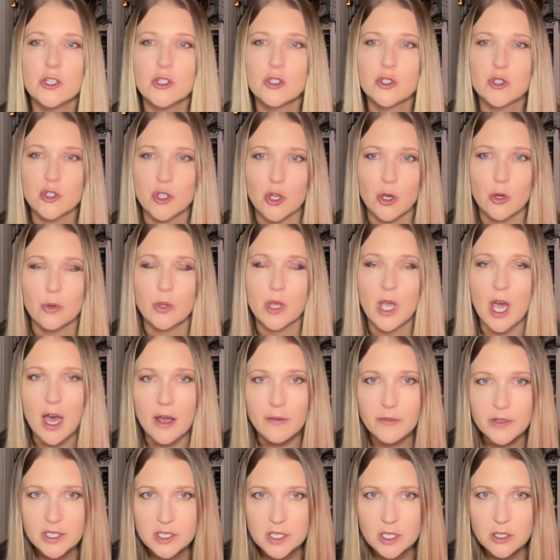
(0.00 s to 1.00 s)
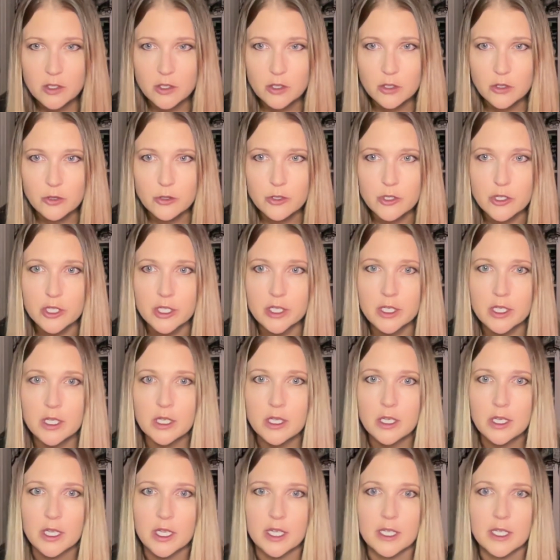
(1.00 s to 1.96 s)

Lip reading: So the obvious conclusion